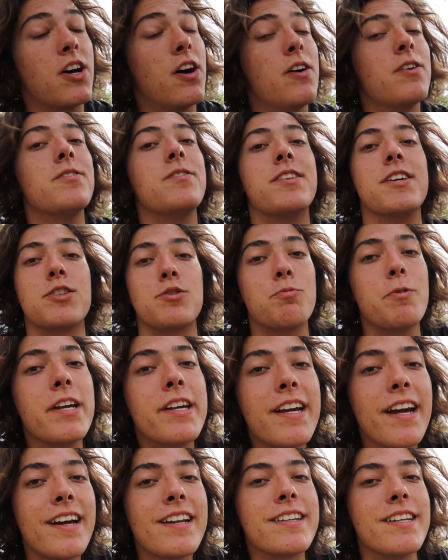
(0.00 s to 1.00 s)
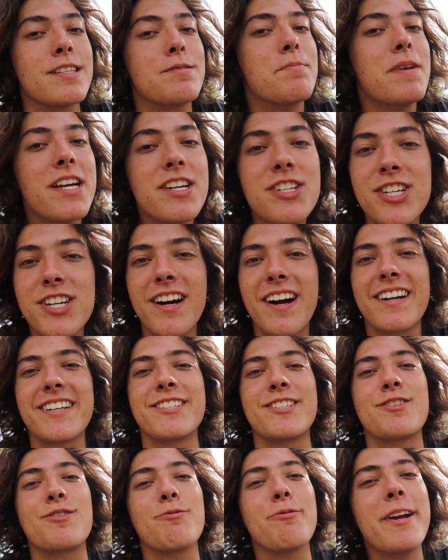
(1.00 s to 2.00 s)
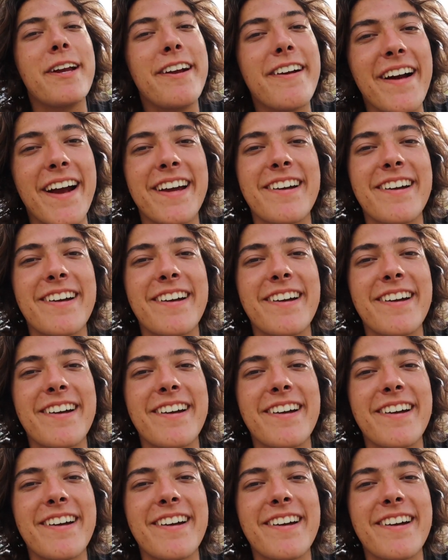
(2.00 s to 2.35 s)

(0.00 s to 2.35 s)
So this weekend is me and Gianna's three year